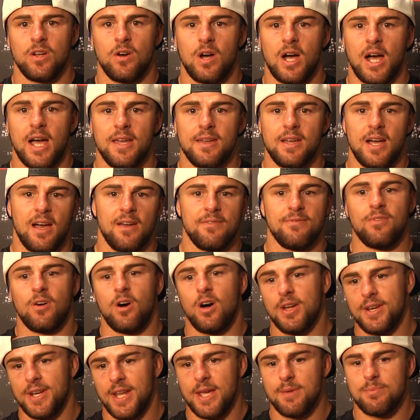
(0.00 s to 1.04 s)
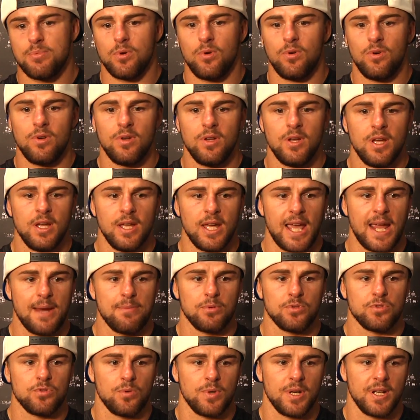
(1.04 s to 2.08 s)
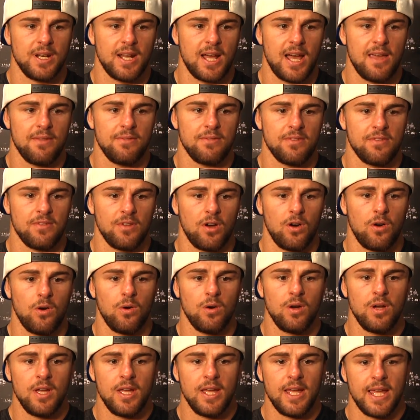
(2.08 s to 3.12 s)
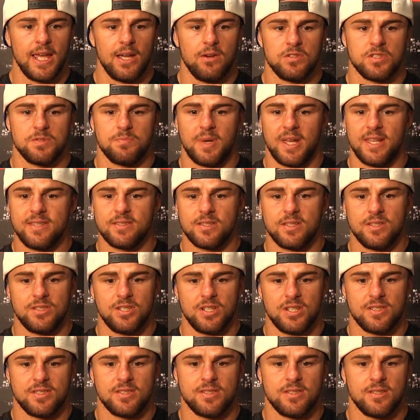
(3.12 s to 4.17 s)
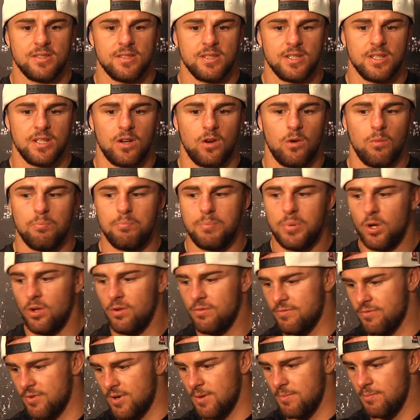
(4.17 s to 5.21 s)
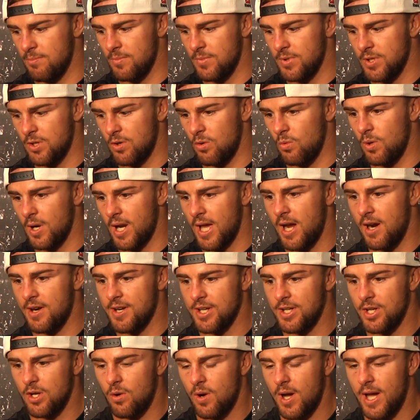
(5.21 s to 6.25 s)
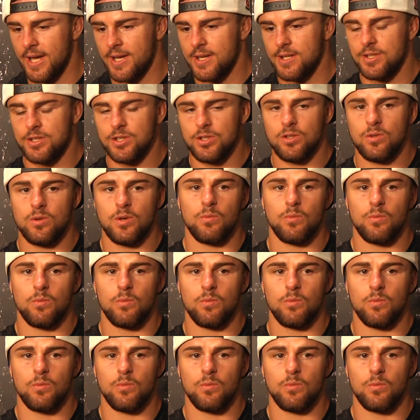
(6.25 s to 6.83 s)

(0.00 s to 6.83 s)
I fought in April 29th, so it was basically just build from what I already know I can do